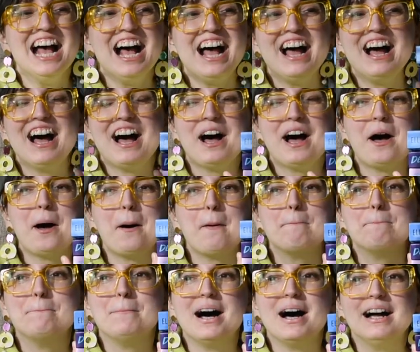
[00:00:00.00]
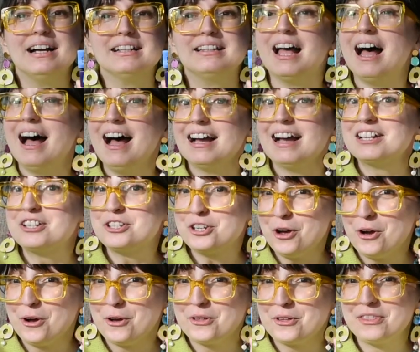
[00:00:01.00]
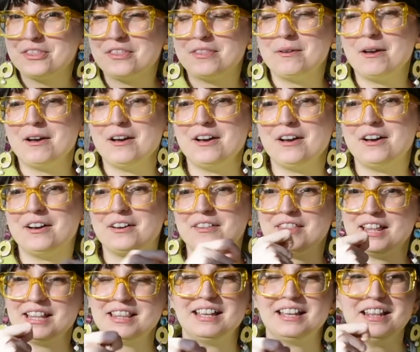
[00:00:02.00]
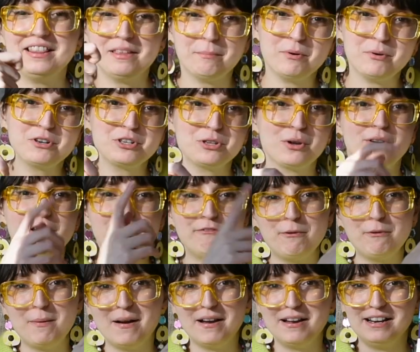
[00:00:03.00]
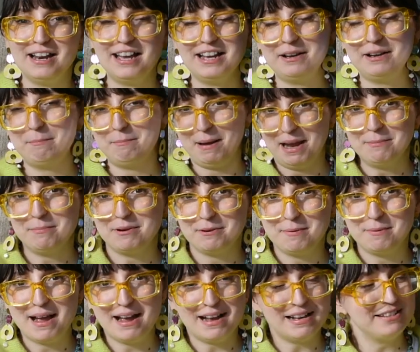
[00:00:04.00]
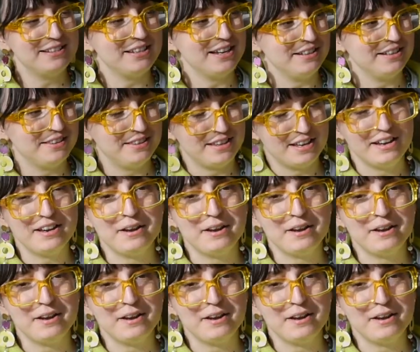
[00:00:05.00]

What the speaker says: But I saw that in the bookstore, if you buy paperbacks and